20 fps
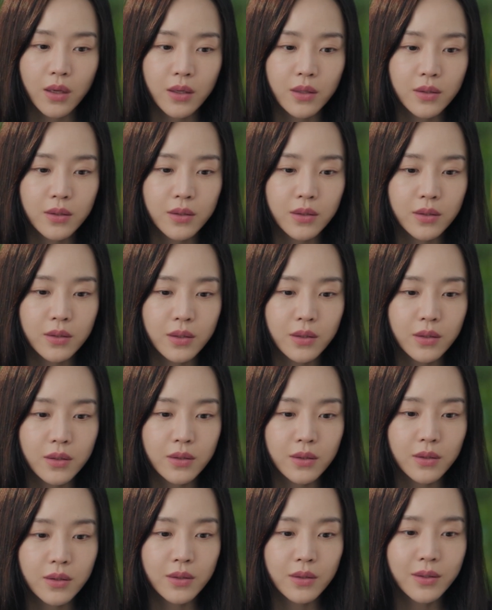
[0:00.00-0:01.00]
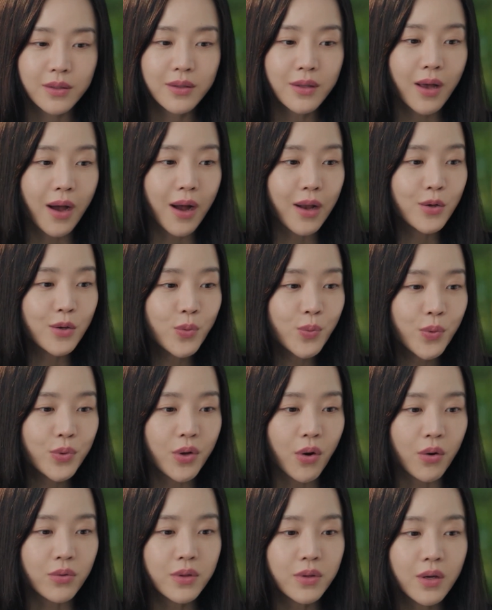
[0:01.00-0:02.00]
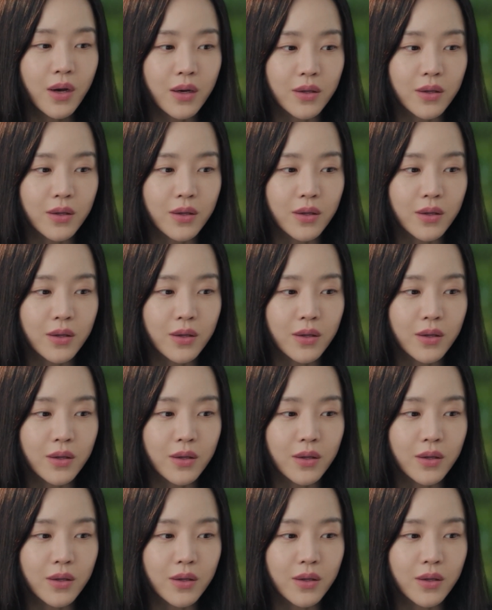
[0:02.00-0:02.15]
on a website. Joo Eun-ho